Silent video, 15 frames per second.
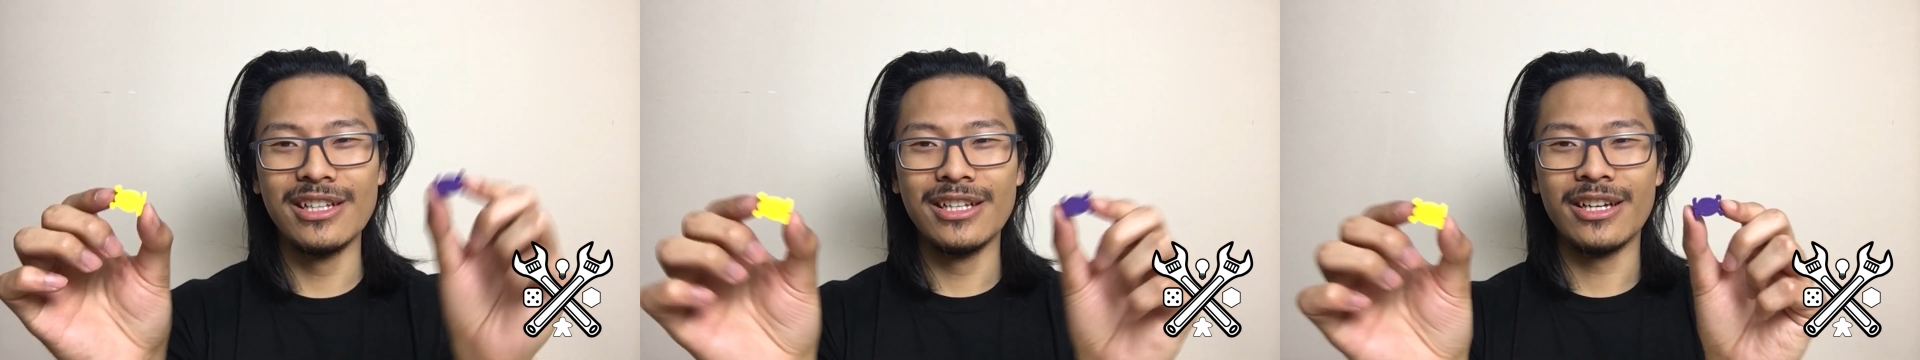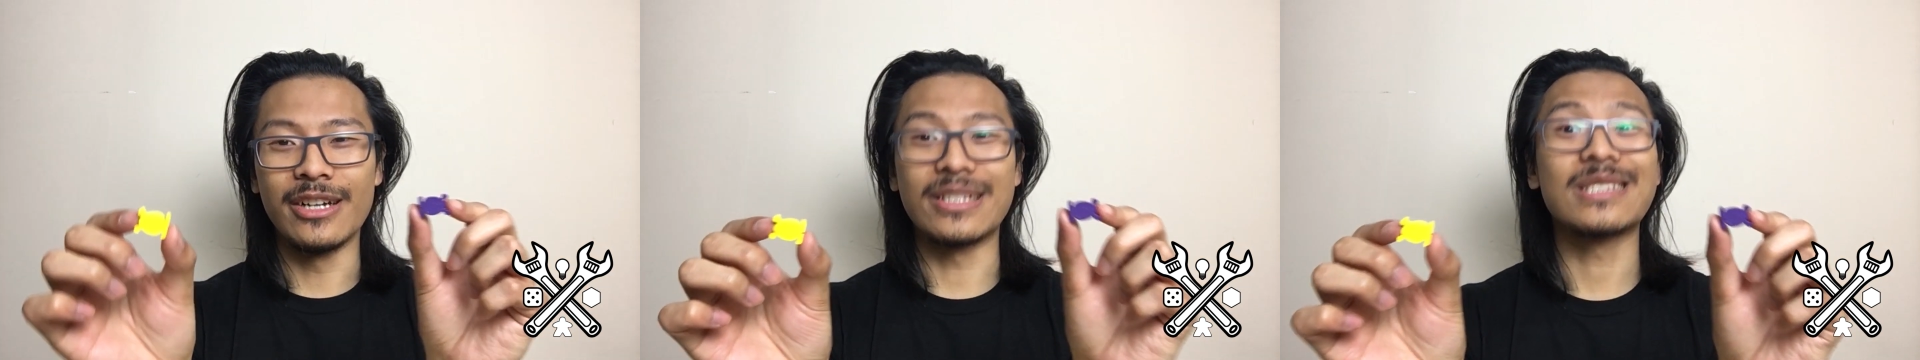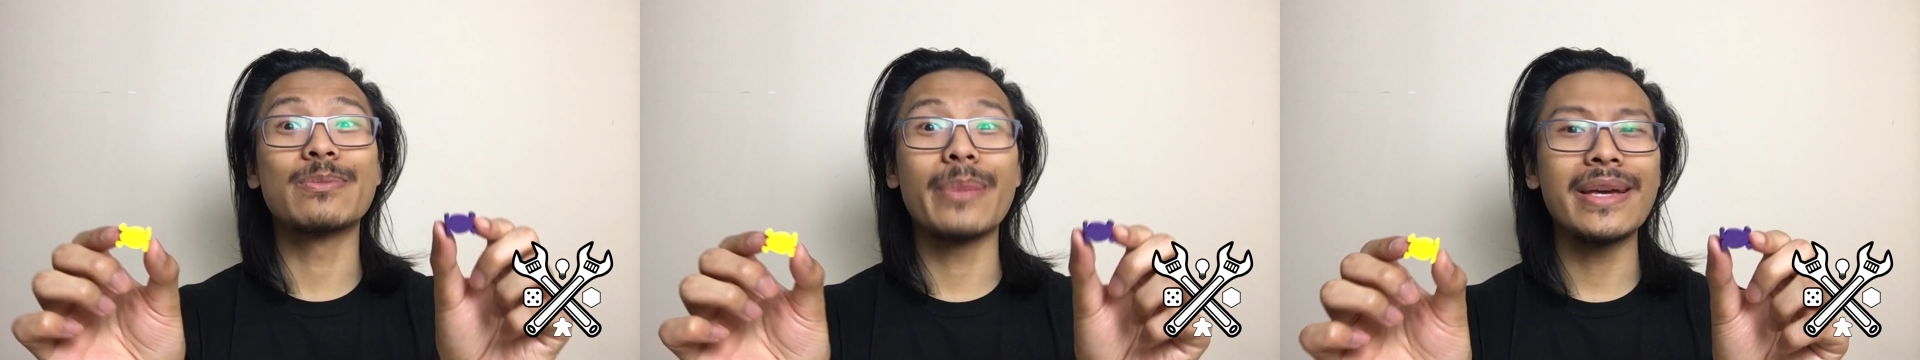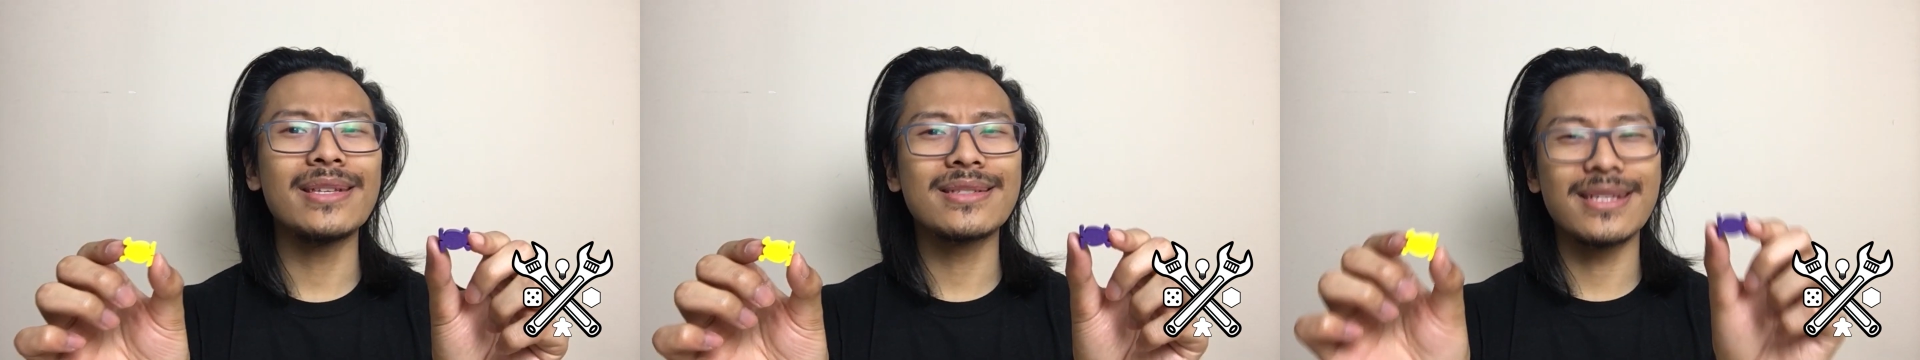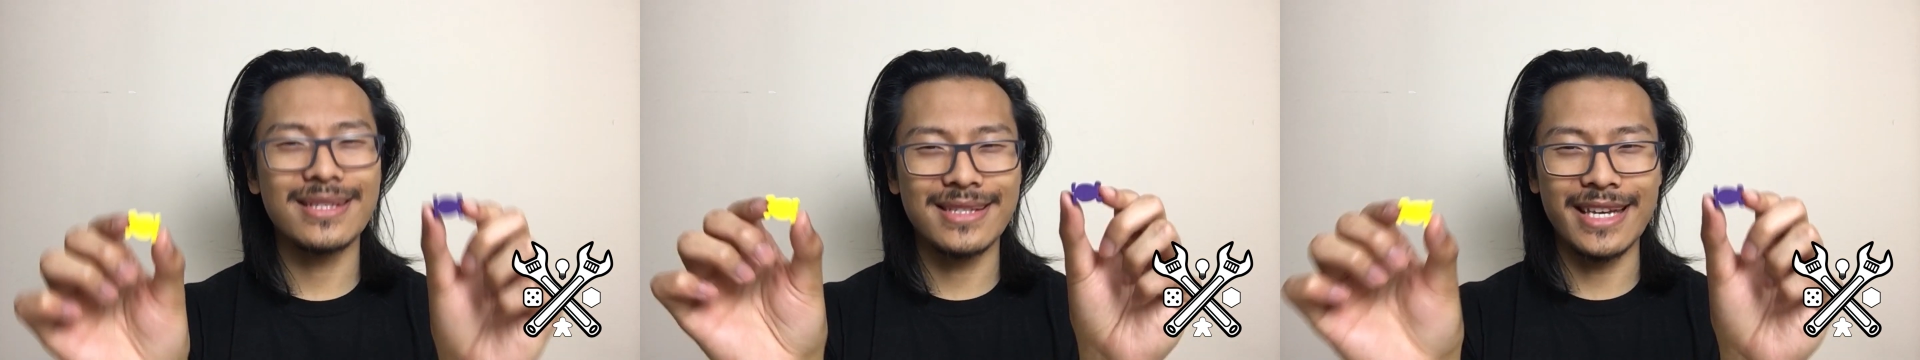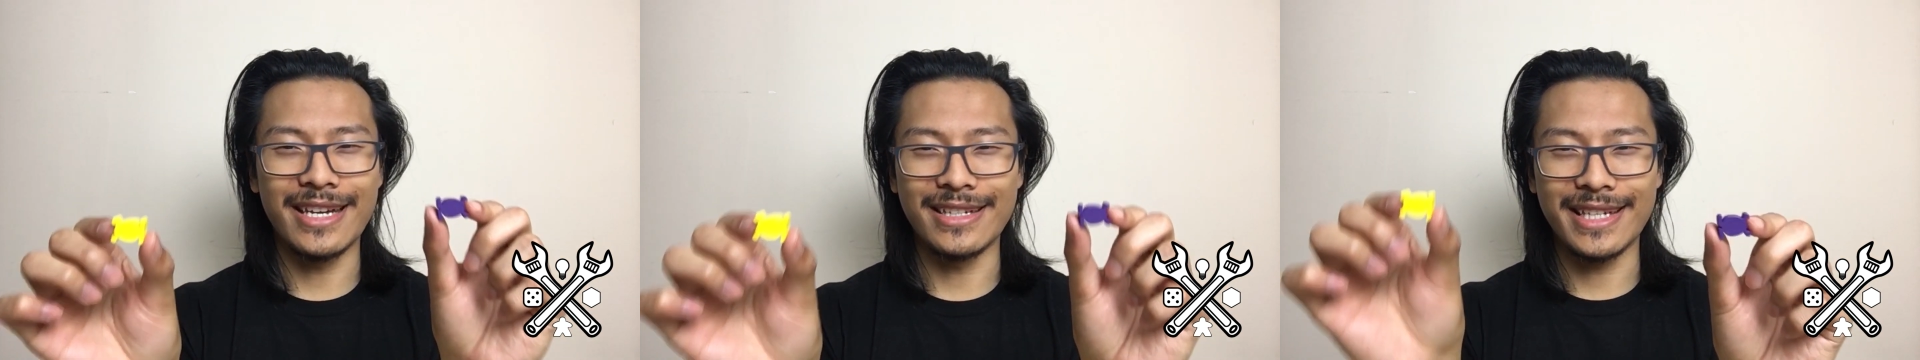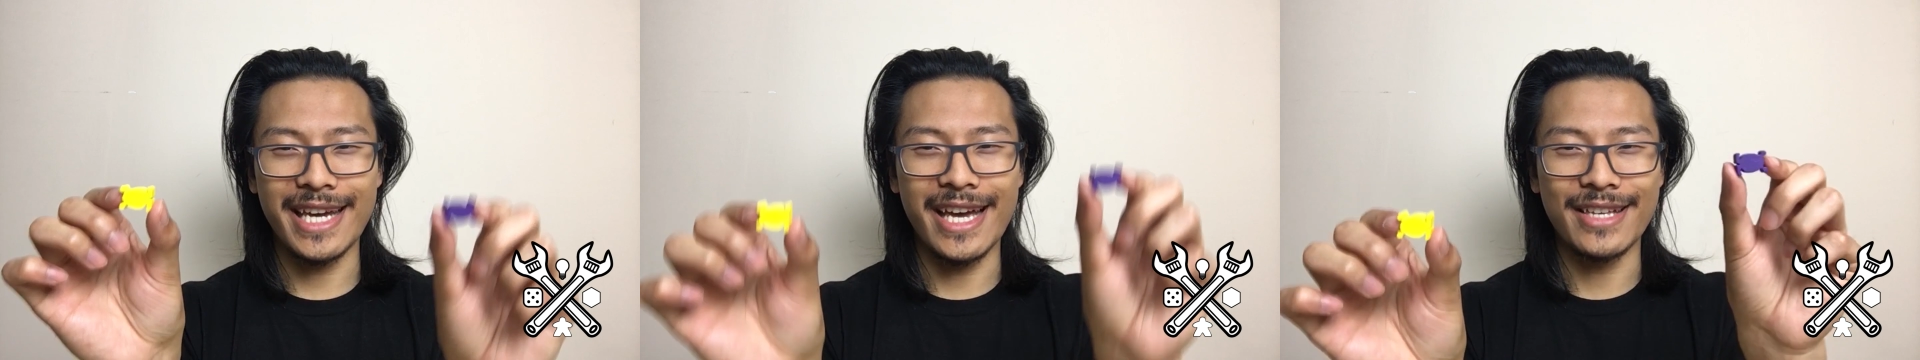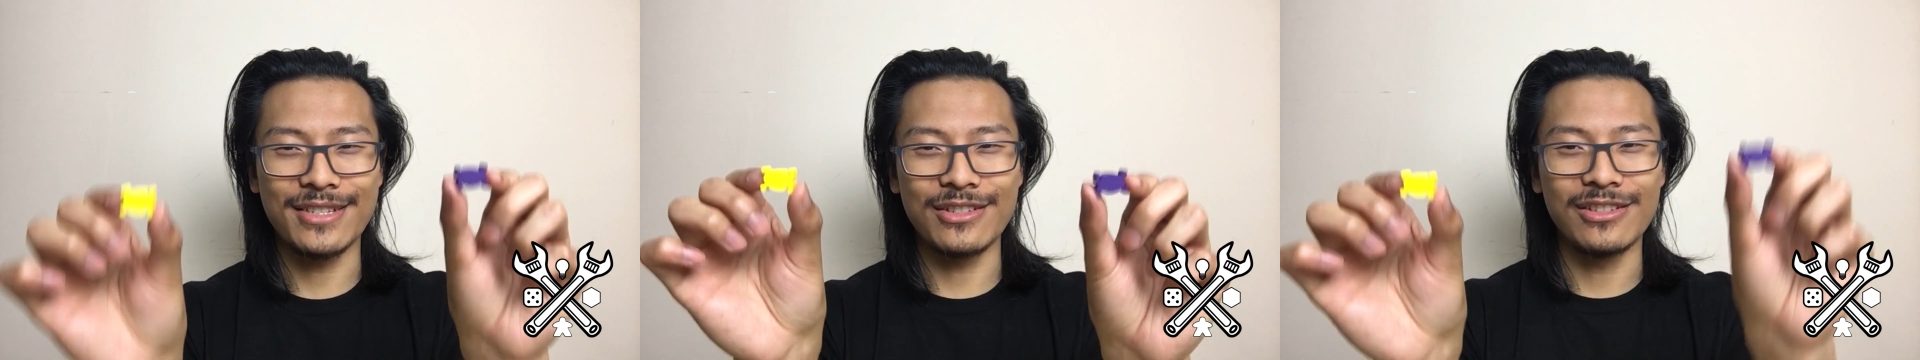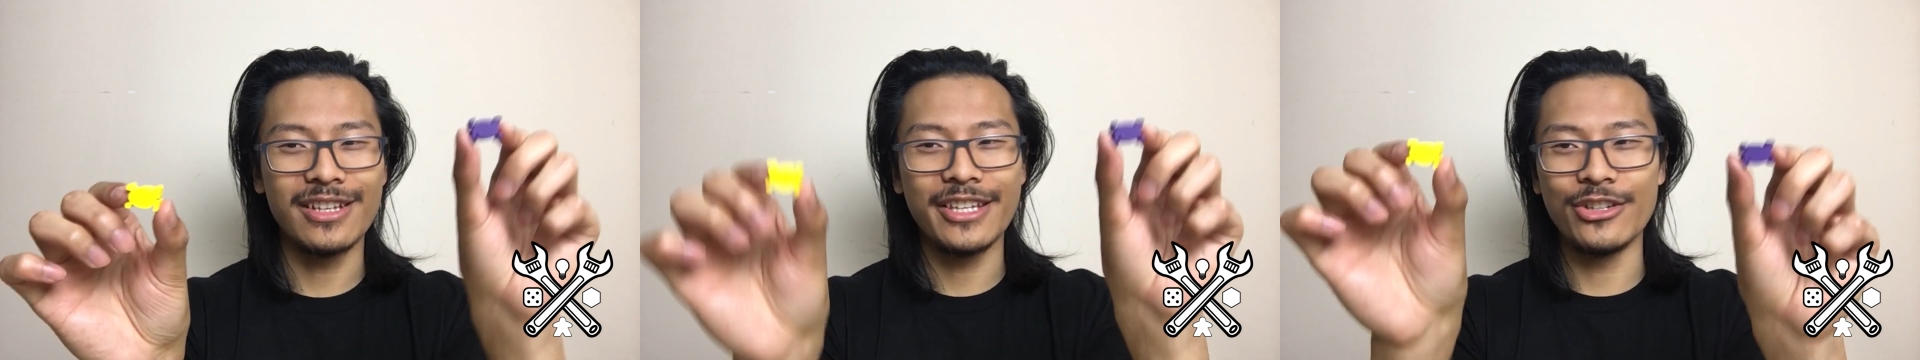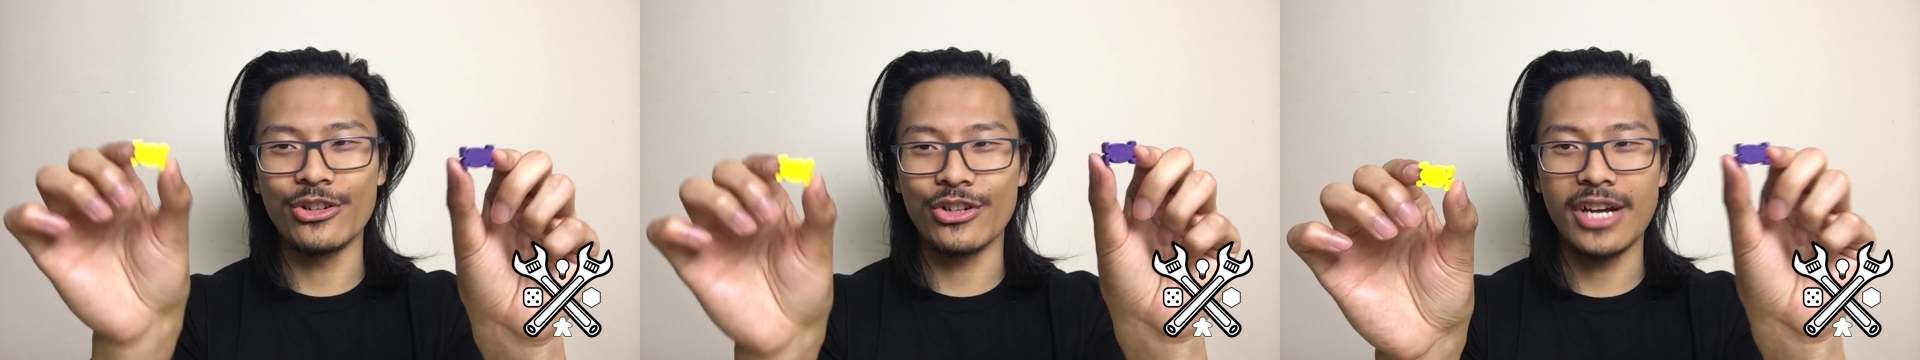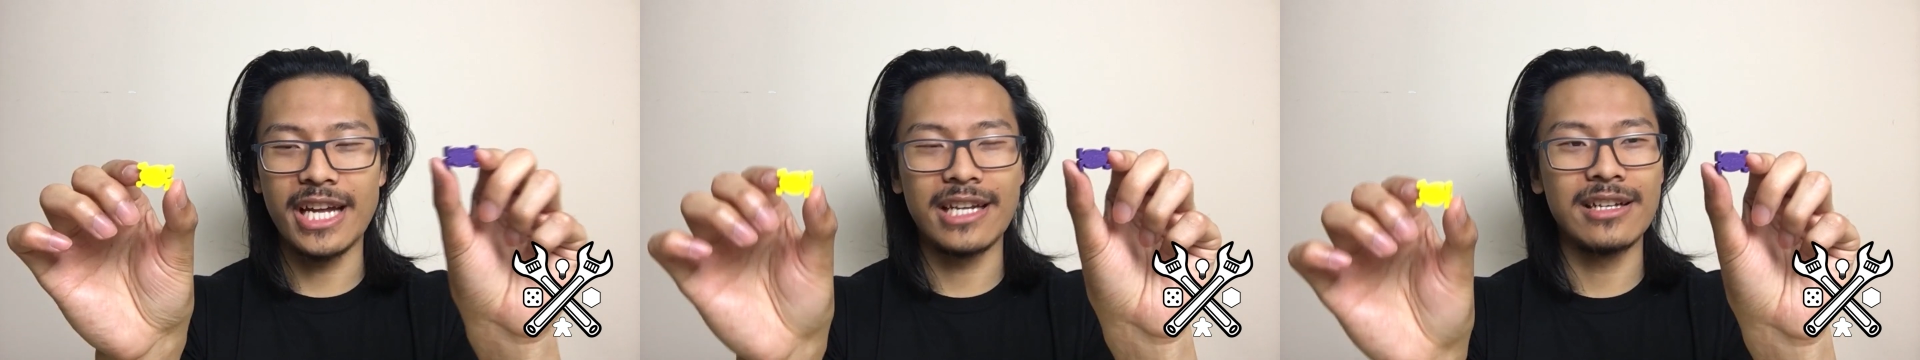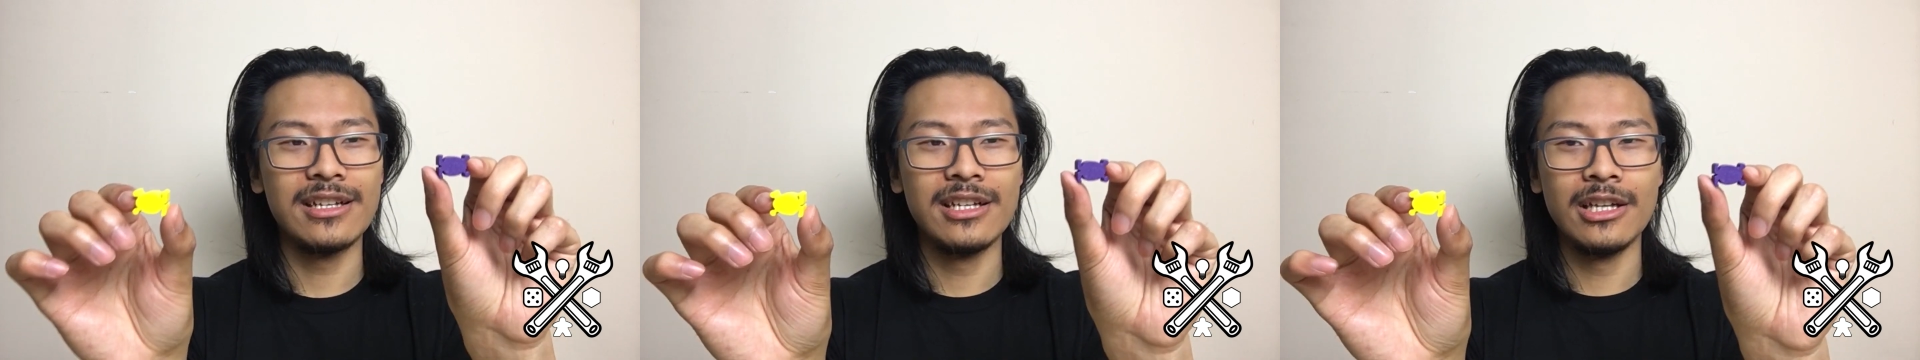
a space sandcastle, and you're kind of